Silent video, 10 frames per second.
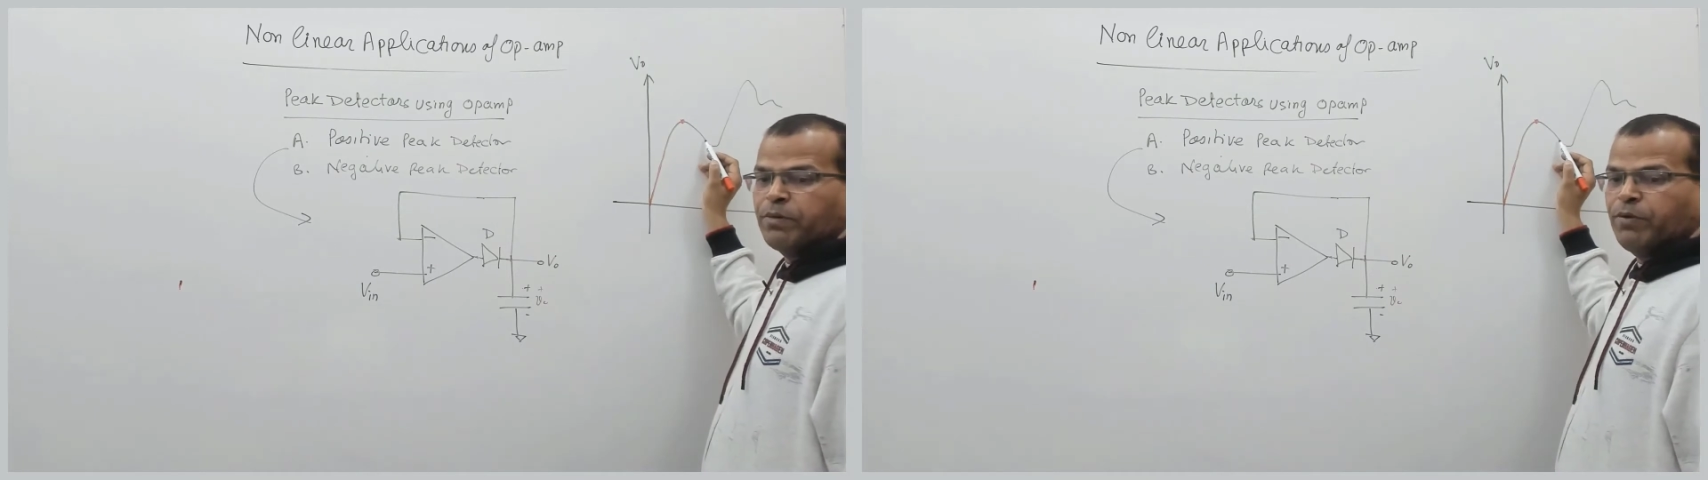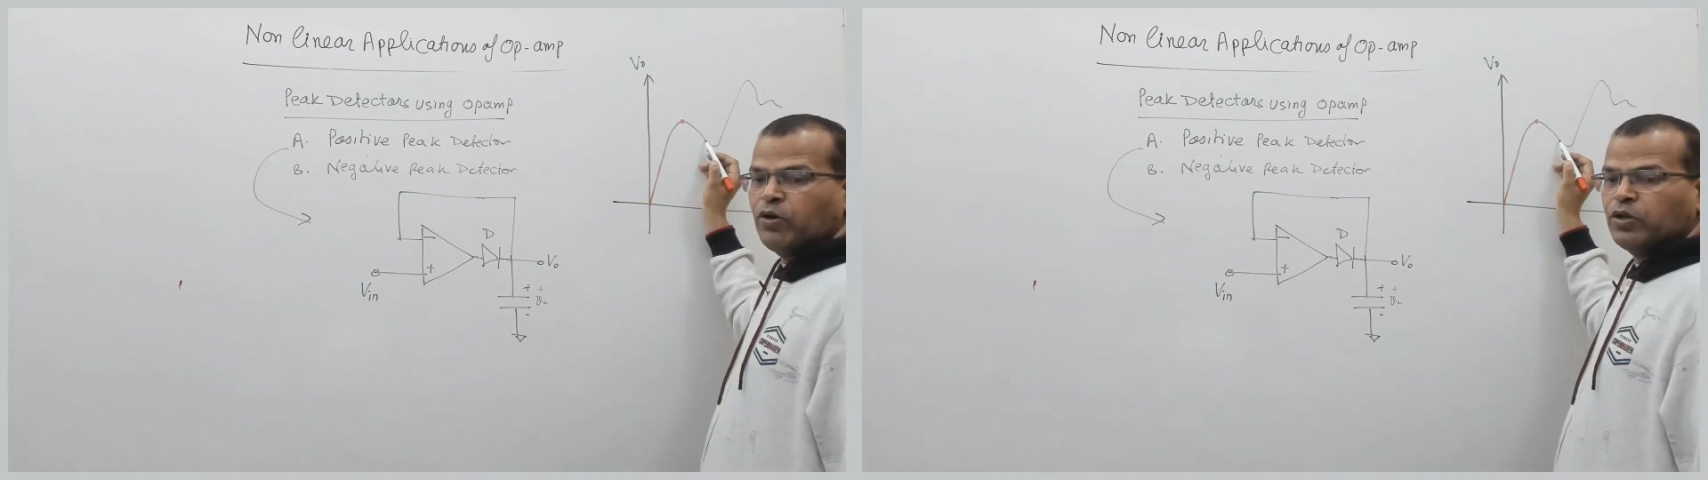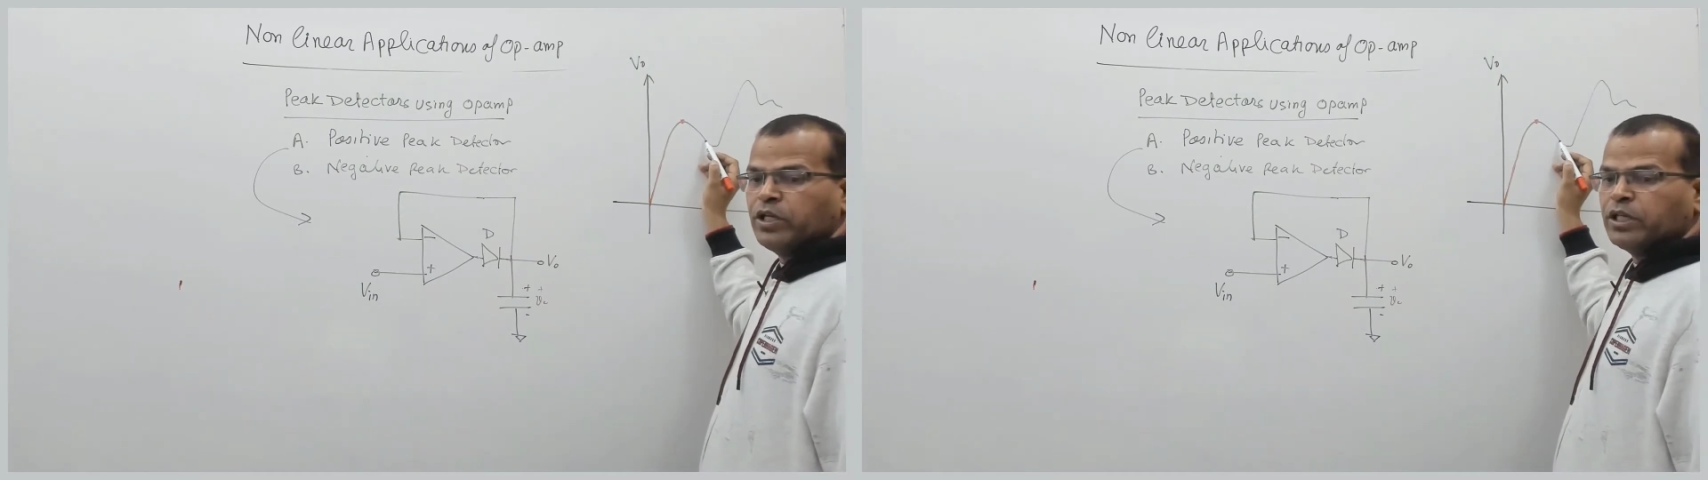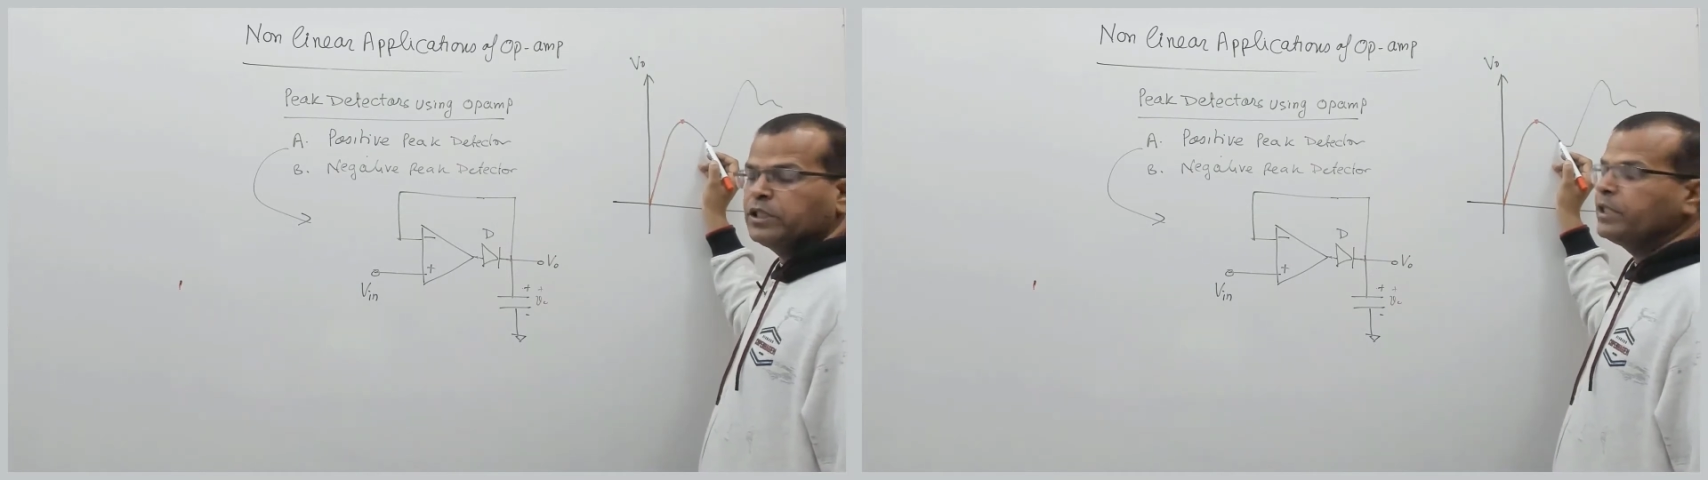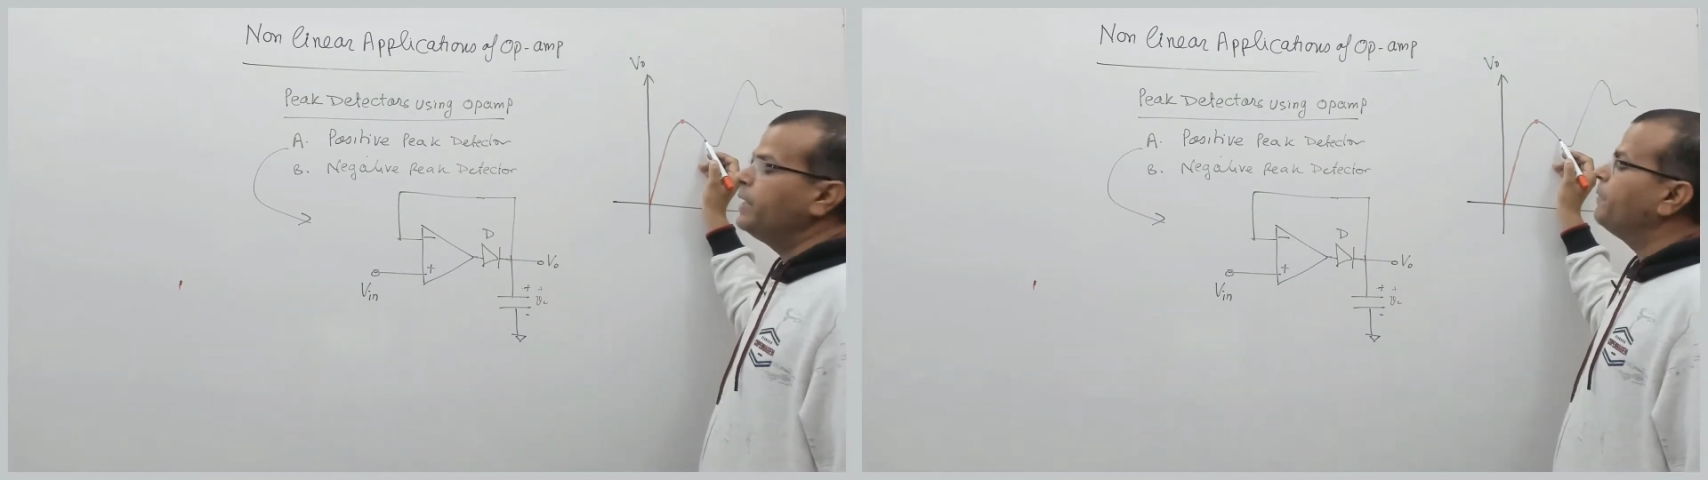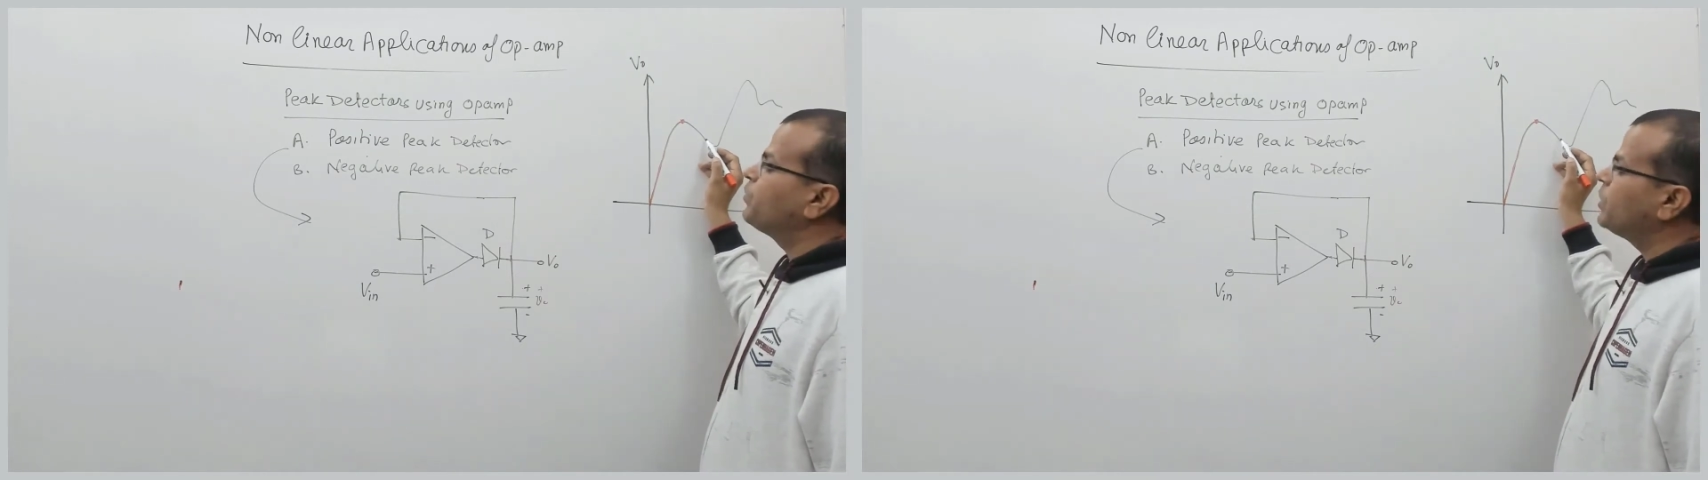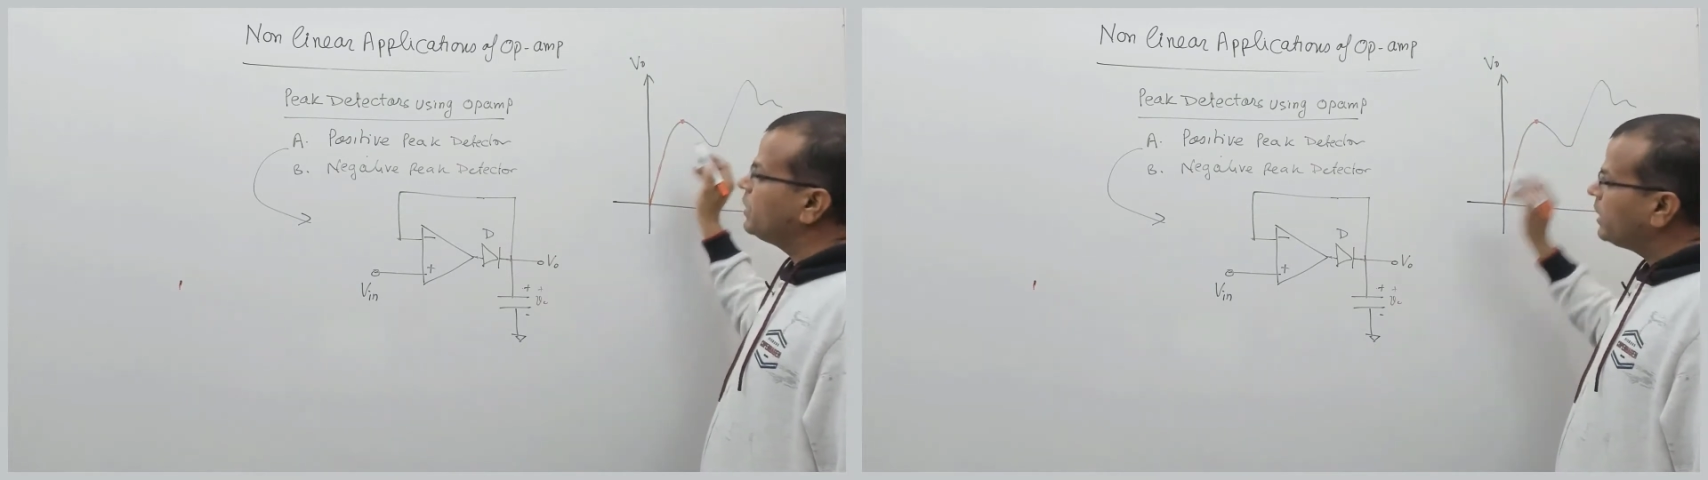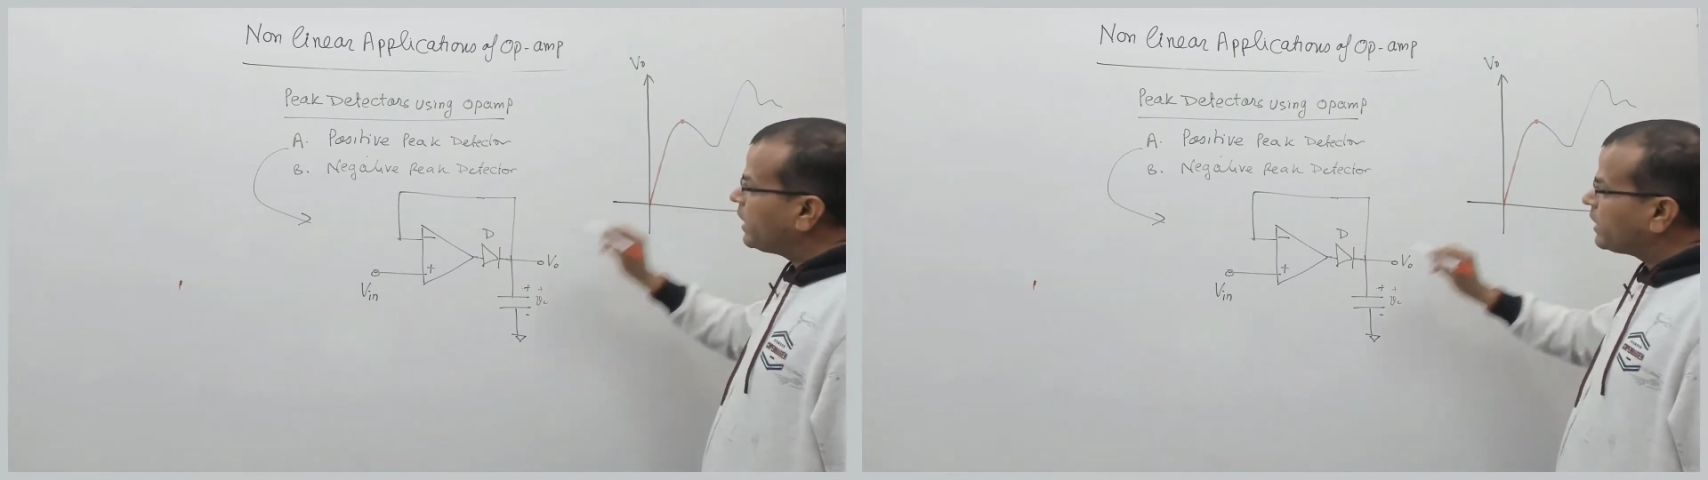below this.
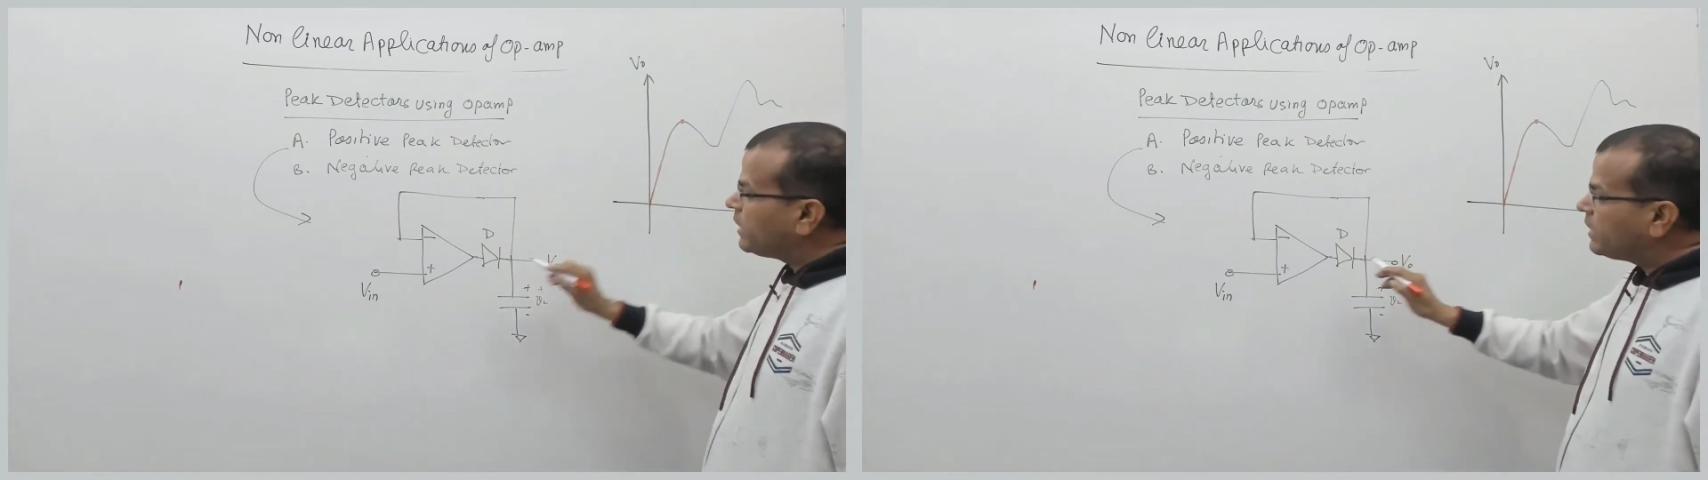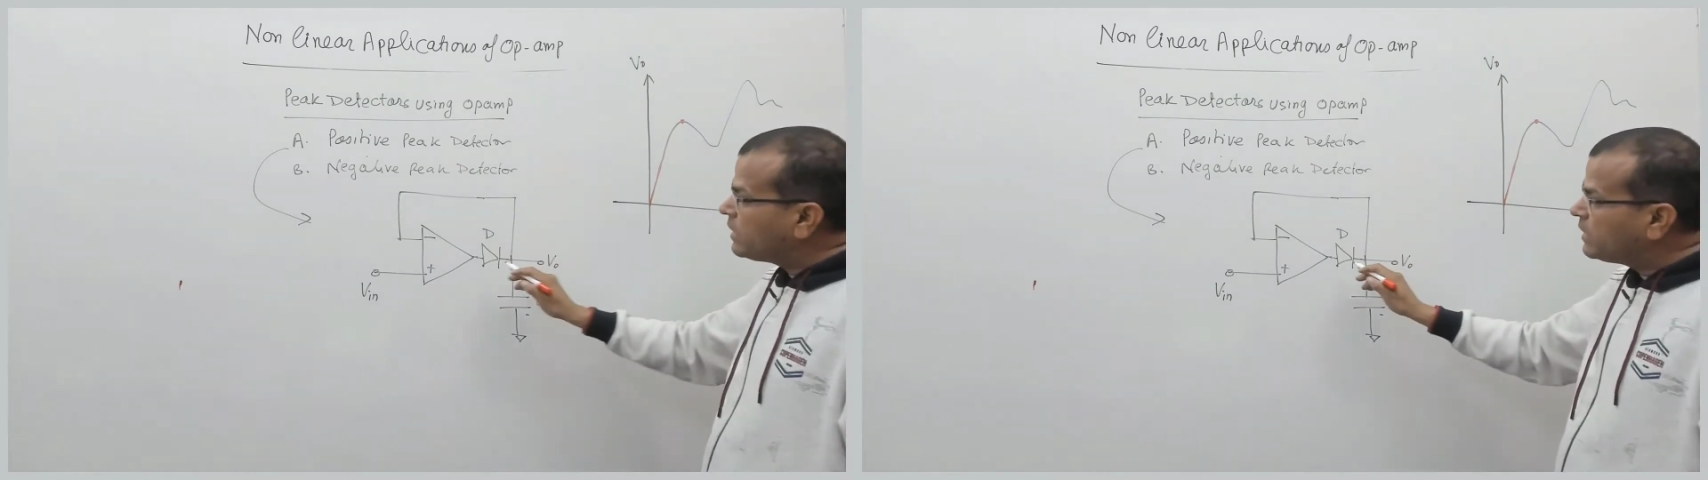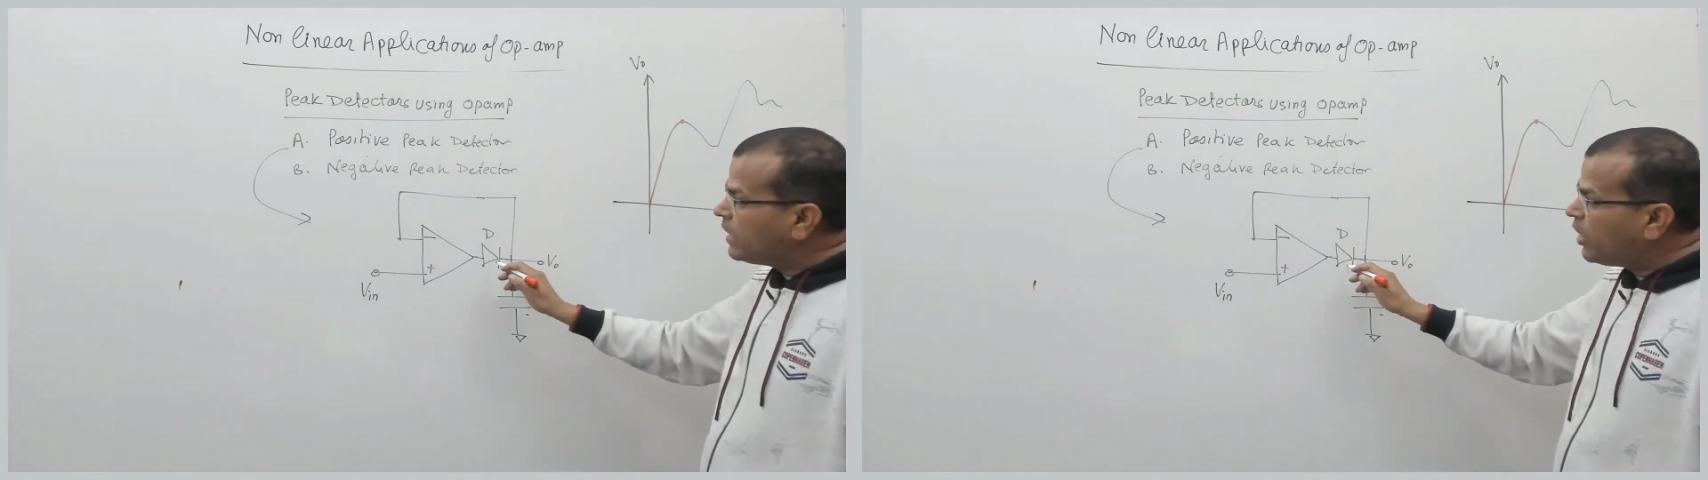In that case,